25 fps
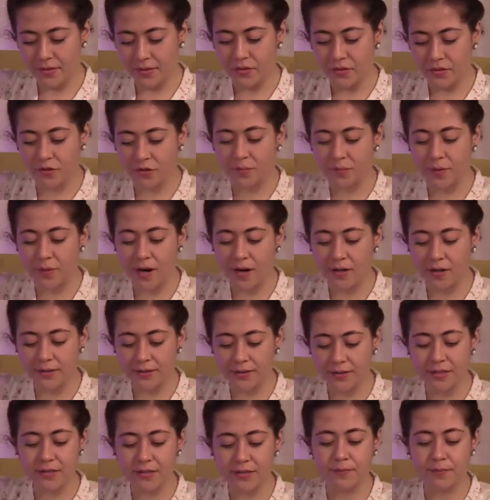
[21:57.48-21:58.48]
Your part
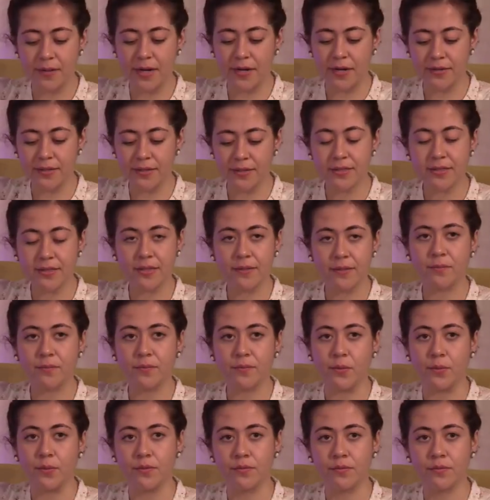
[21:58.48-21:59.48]
is very
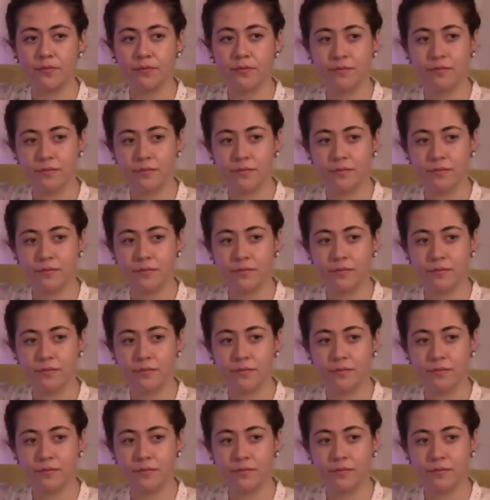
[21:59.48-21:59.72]
simple.